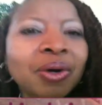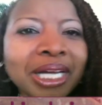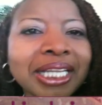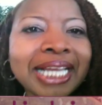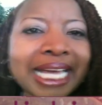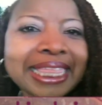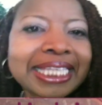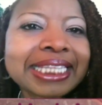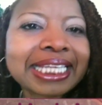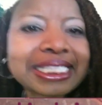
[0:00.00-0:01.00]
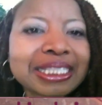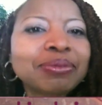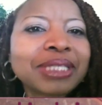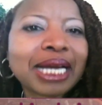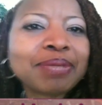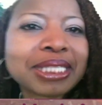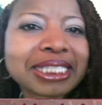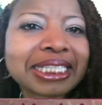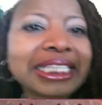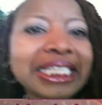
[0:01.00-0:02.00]
Well, I think that sometimes
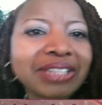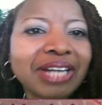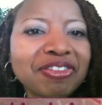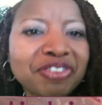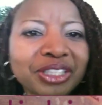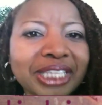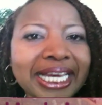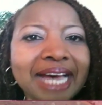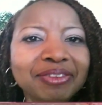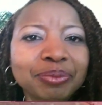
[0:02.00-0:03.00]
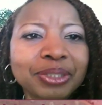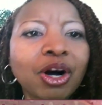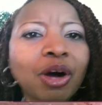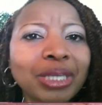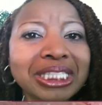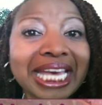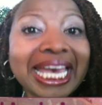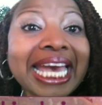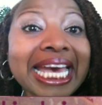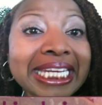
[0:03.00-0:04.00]
as a leader, I feel like I have to be always
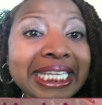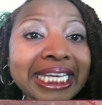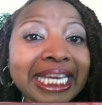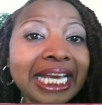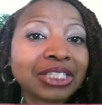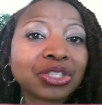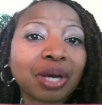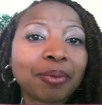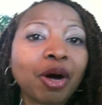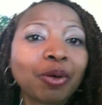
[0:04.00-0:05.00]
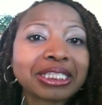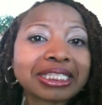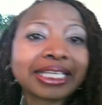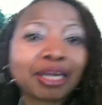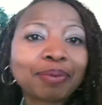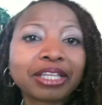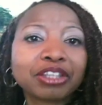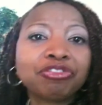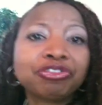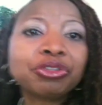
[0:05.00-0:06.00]
ahead. And so I'm always thinking
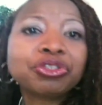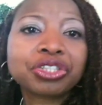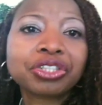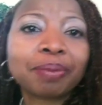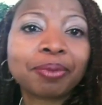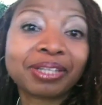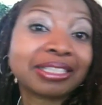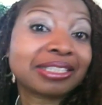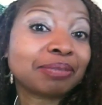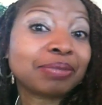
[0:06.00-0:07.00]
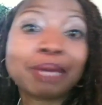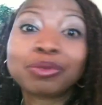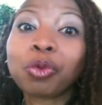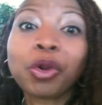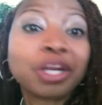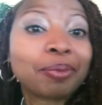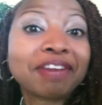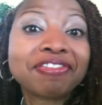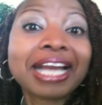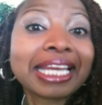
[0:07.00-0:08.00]
about the future. I'm sometimes worried
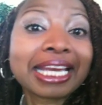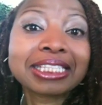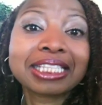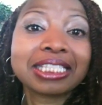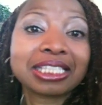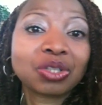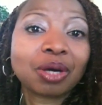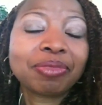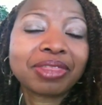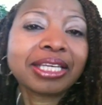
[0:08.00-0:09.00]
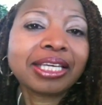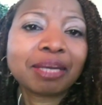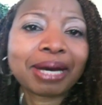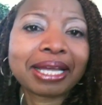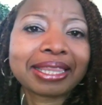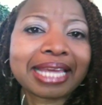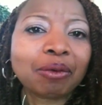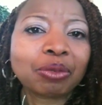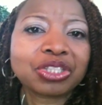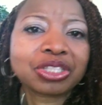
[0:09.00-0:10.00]
about finances. And so I'm thinking about
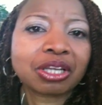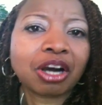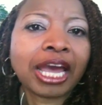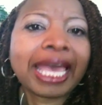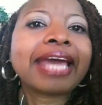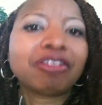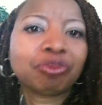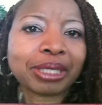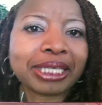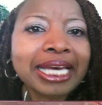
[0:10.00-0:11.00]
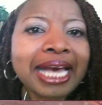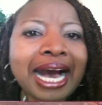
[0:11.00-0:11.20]
that which is ahead of me.